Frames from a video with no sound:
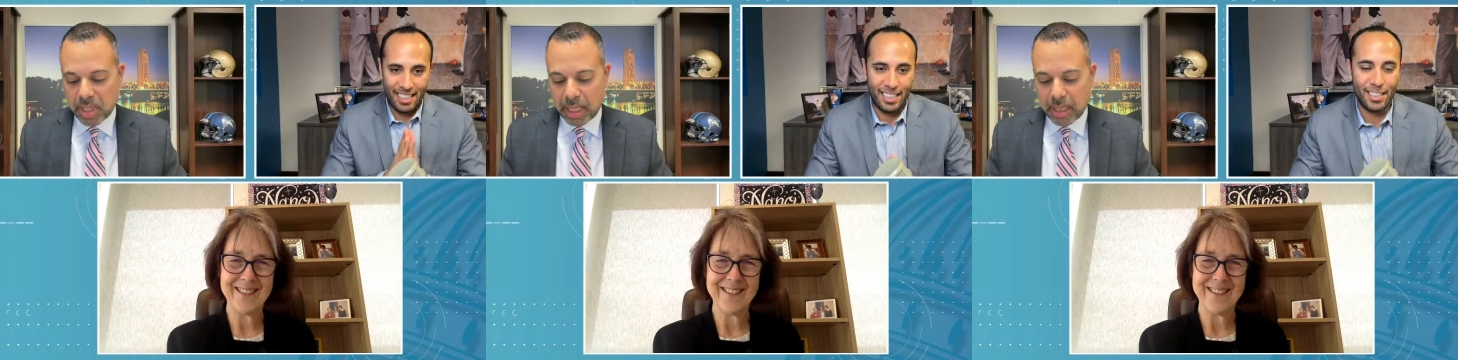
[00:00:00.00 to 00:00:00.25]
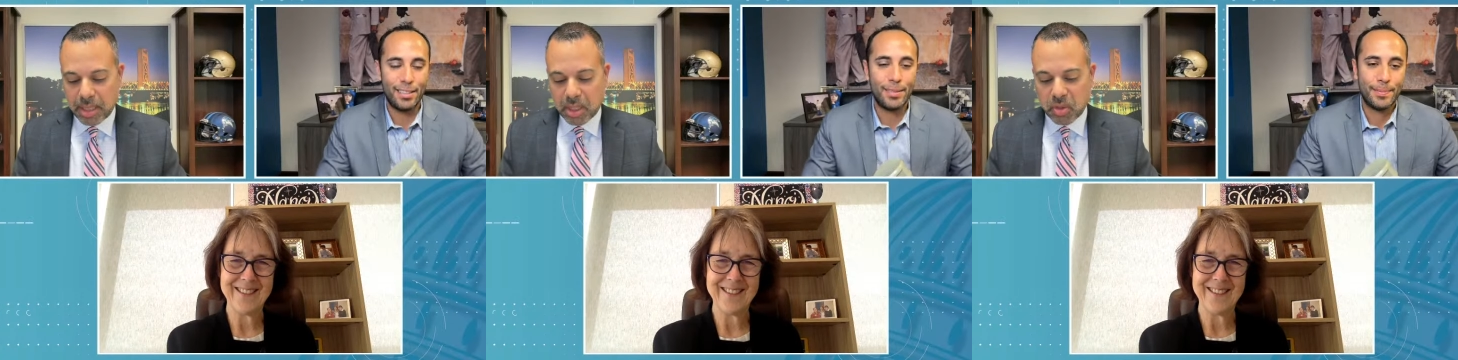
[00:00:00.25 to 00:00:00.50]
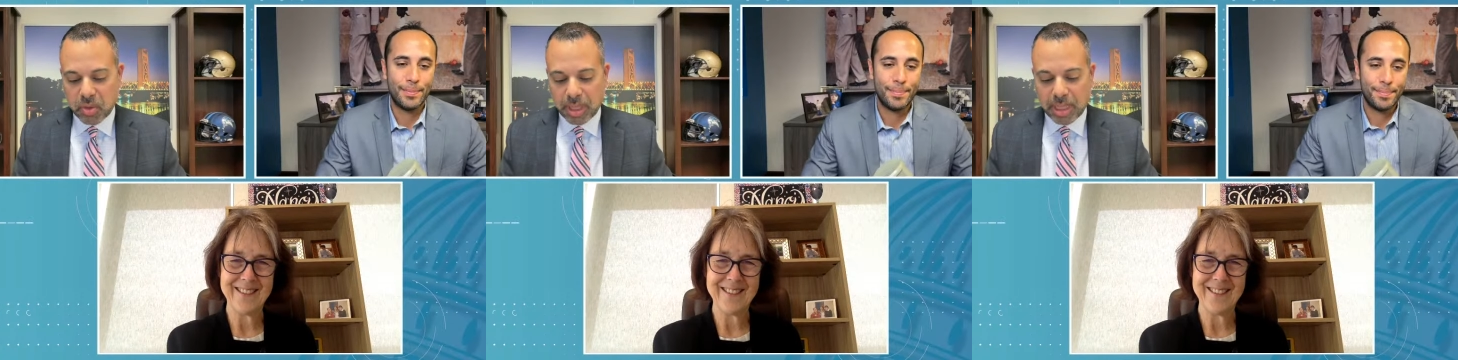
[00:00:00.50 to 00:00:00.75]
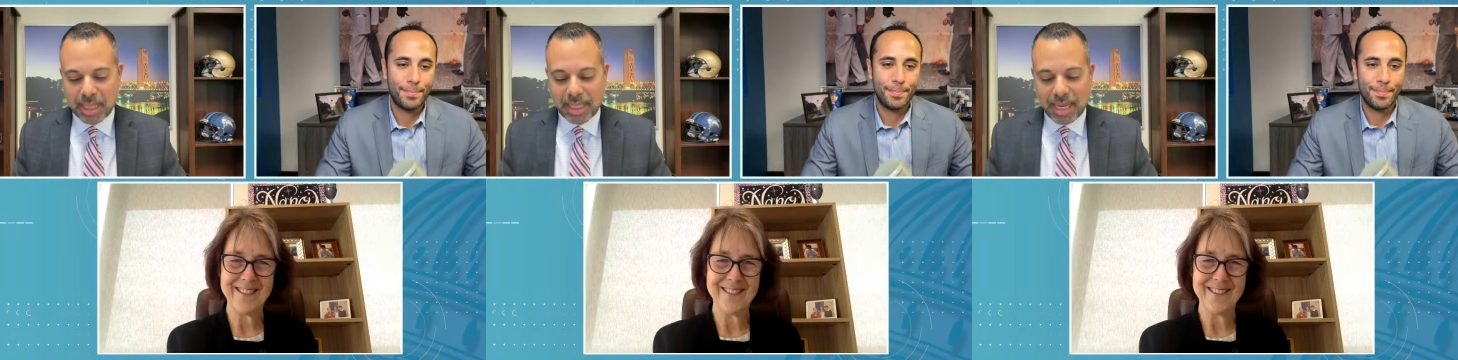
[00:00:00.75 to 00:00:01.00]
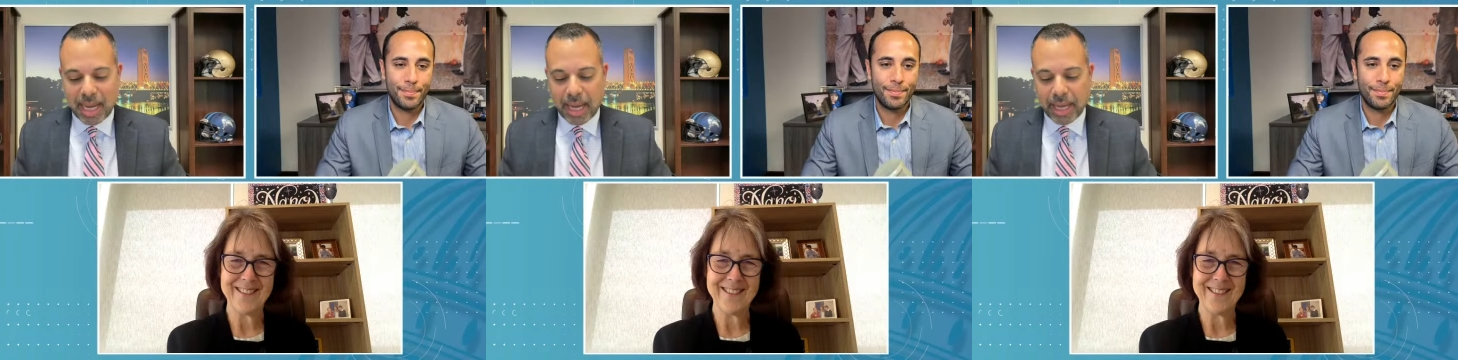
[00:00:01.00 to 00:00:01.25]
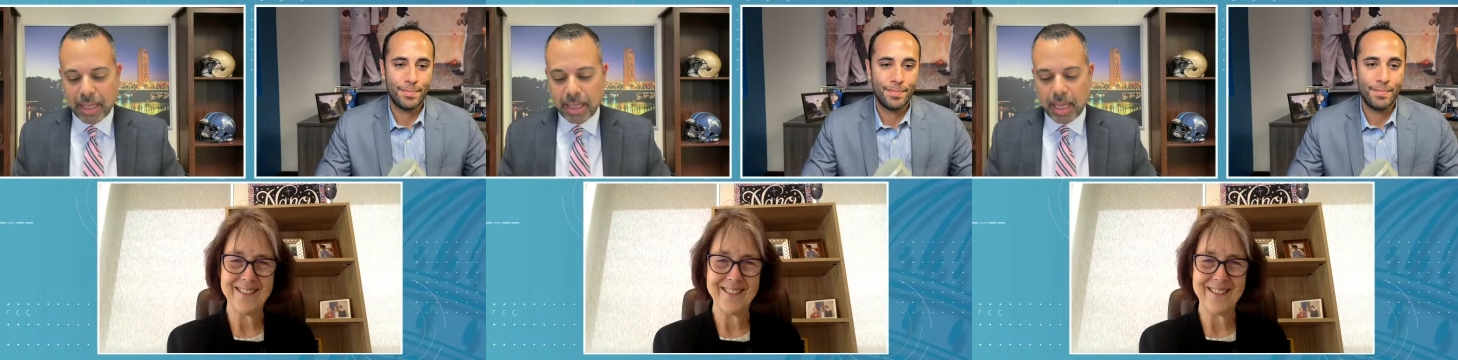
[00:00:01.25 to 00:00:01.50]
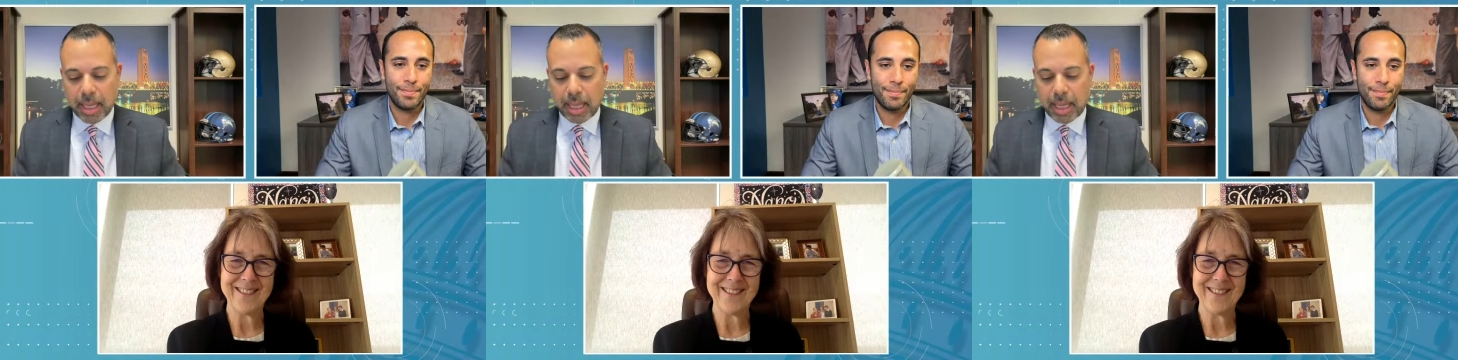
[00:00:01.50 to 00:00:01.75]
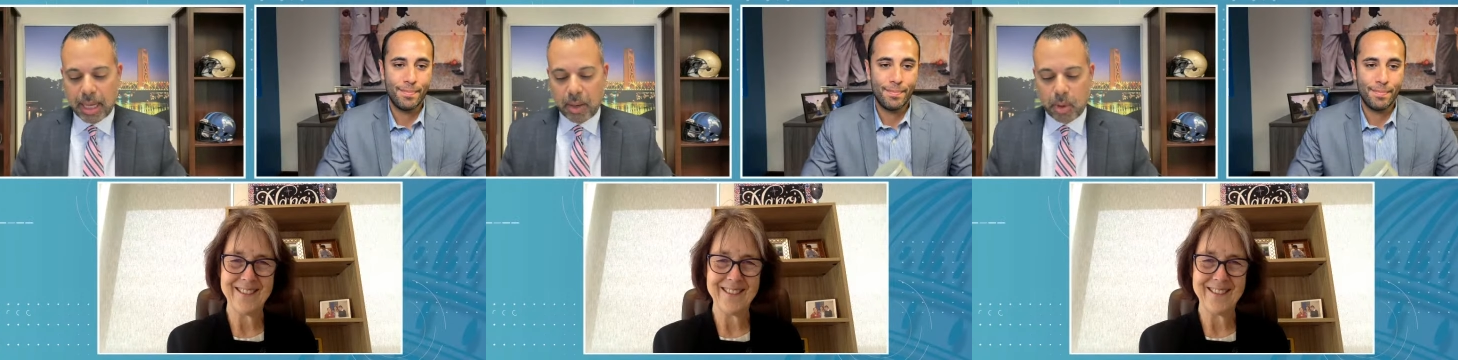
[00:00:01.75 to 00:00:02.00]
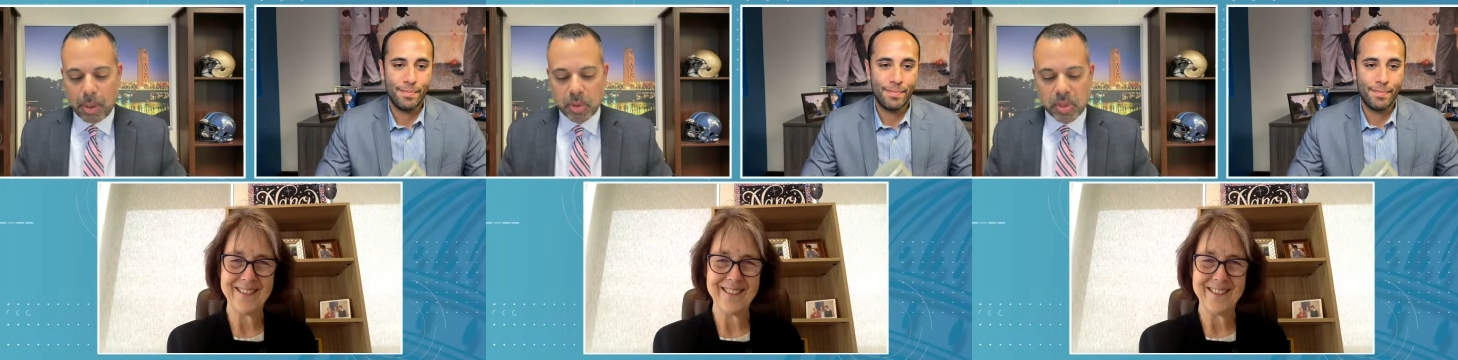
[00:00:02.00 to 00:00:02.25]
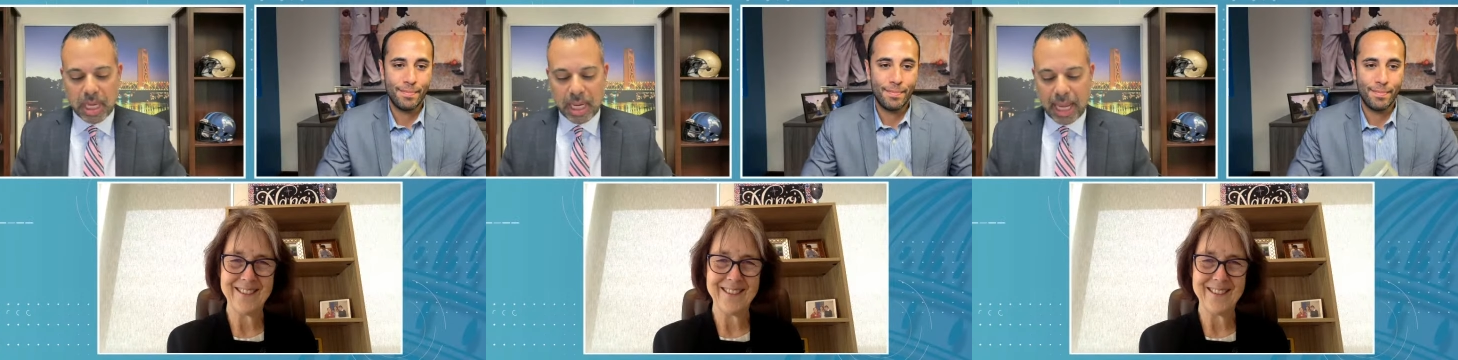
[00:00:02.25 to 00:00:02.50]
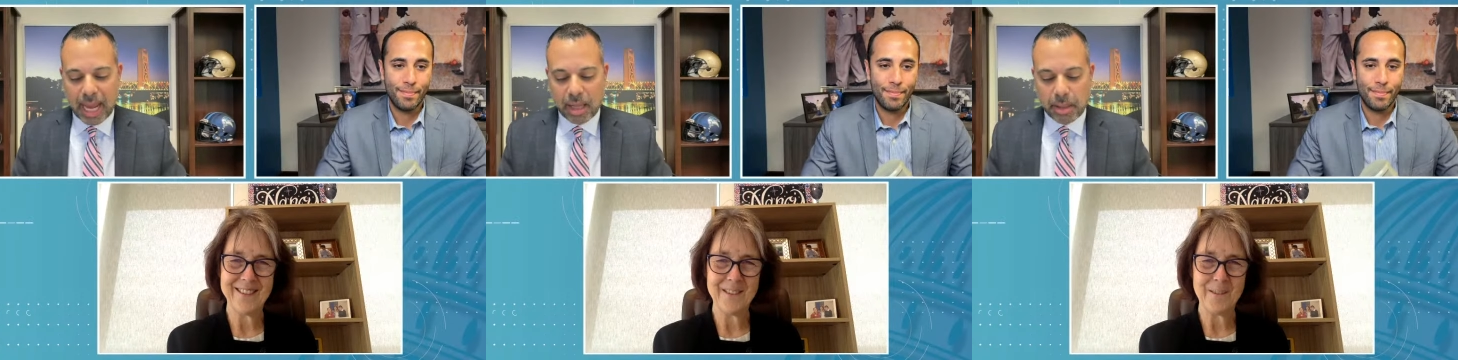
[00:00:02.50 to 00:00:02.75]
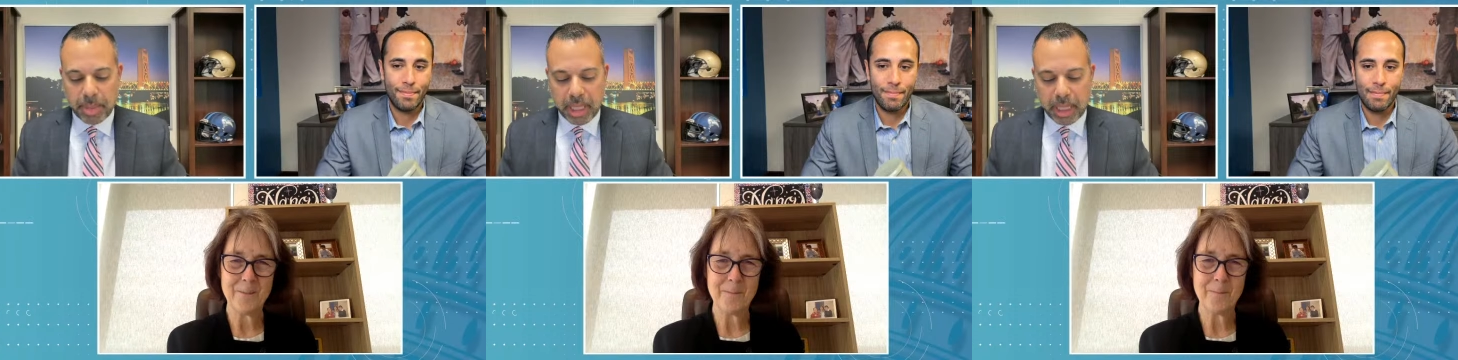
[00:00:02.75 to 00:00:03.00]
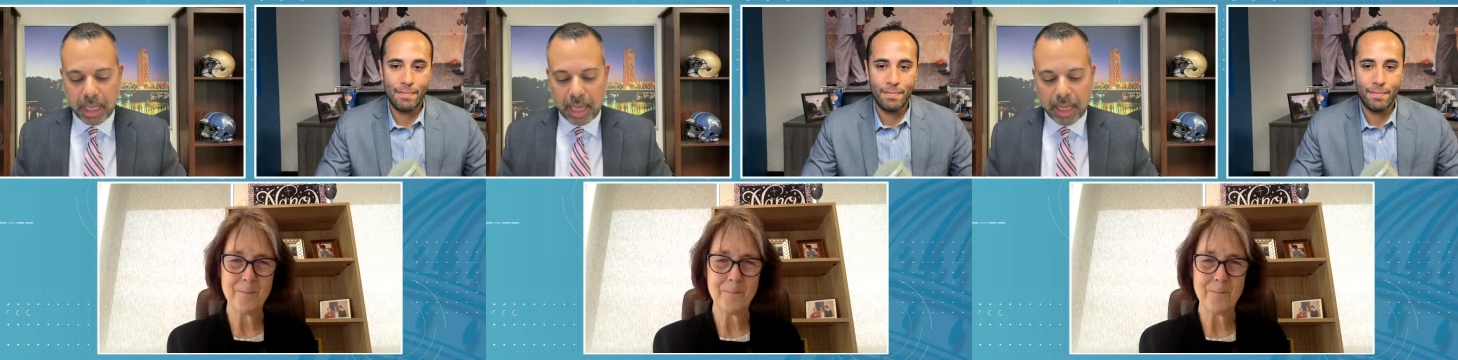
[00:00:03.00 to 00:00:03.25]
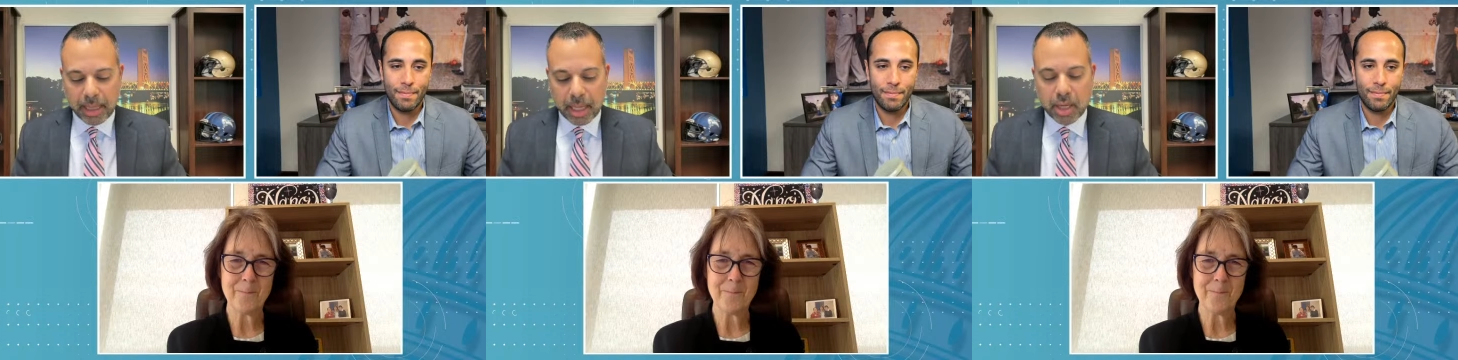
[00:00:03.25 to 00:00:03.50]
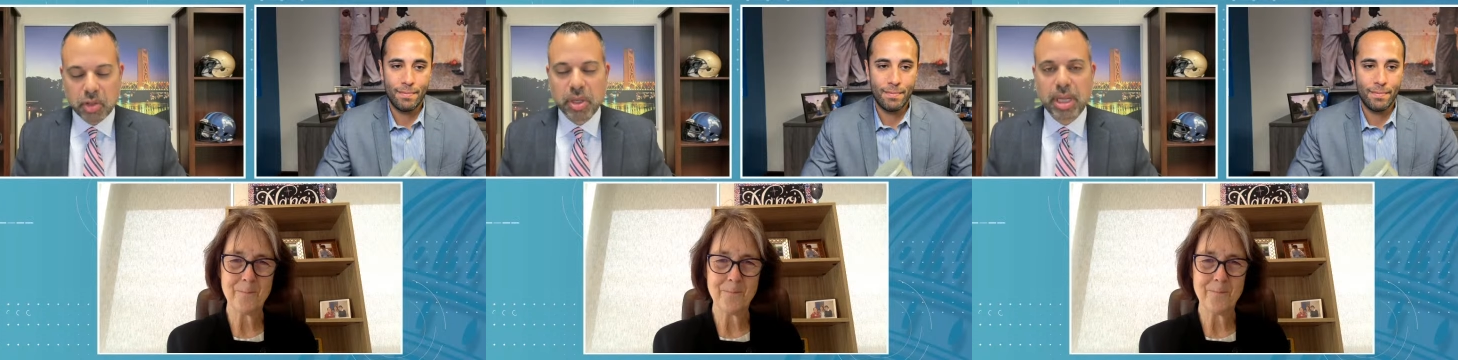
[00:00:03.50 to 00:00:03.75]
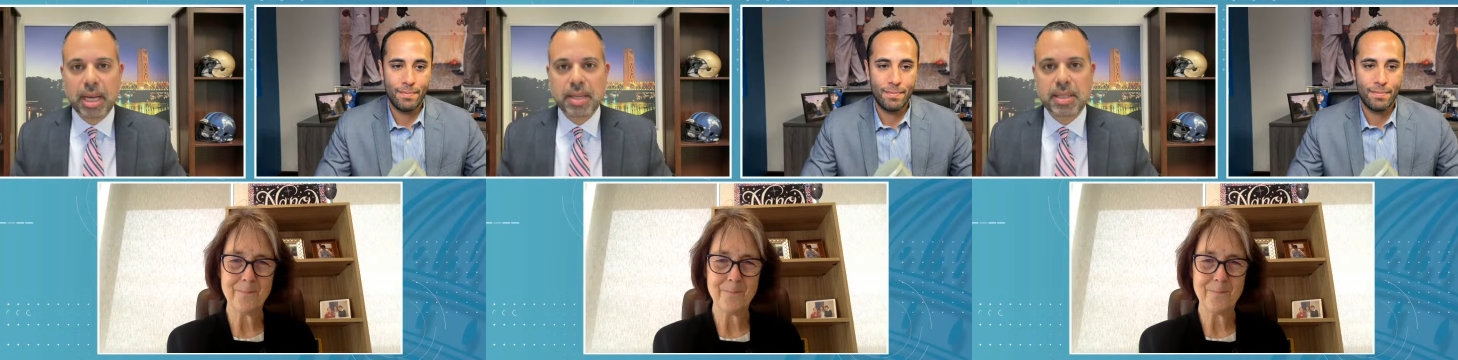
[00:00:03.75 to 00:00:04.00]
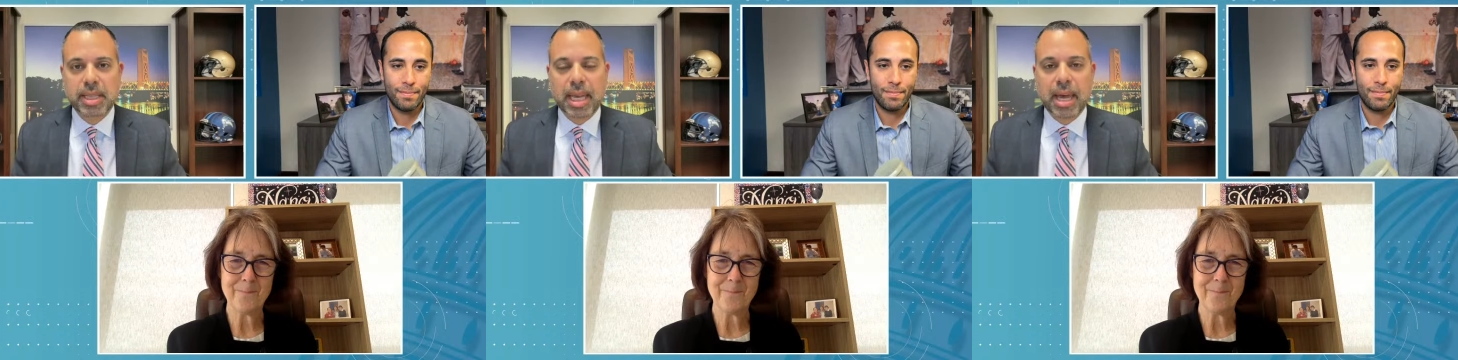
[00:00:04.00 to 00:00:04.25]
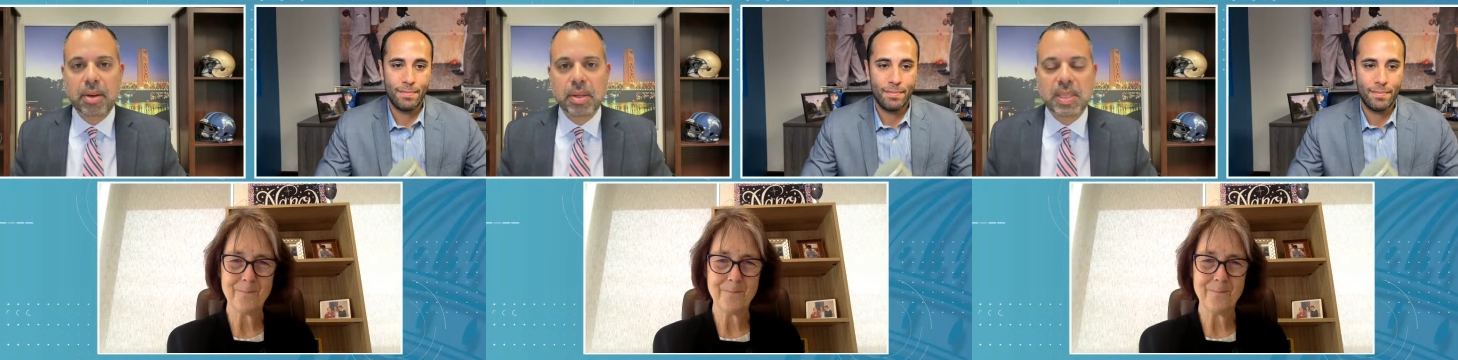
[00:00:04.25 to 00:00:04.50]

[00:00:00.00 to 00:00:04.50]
Speaker 1: Senate District 9, uh, representing Alameda and Contra Costa County.